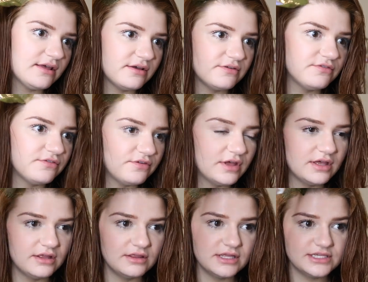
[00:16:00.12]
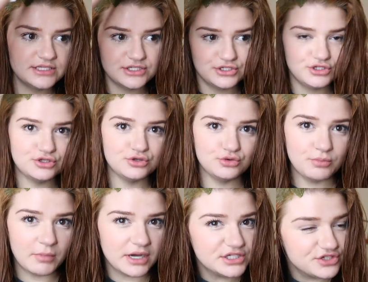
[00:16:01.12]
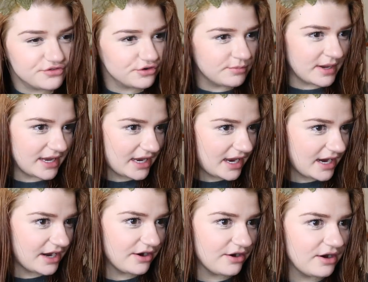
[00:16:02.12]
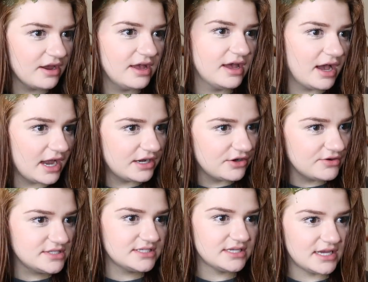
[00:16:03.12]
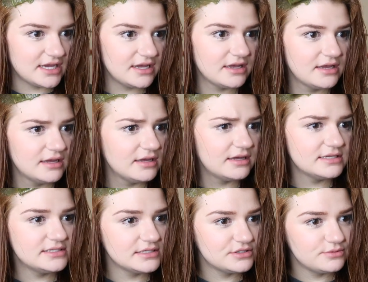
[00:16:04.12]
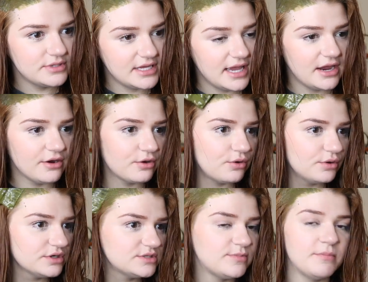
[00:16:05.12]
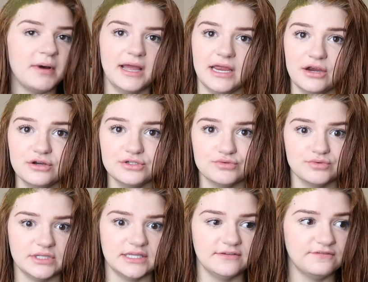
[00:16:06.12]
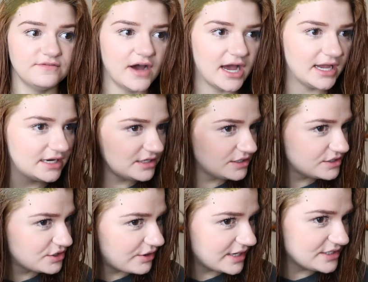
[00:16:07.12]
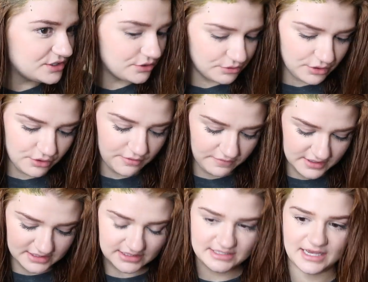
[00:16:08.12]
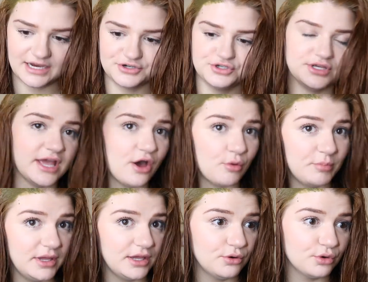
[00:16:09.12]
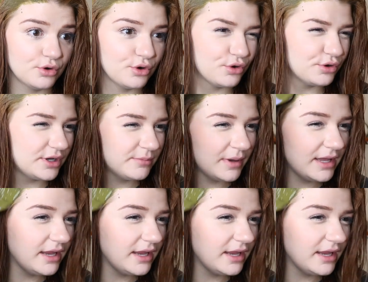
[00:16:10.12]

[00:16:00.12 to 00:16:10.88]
if this is too much for my hair. I know it's like a 6 week hair course, but my hair is really fine. So I don't know if this is actually helping or hurting my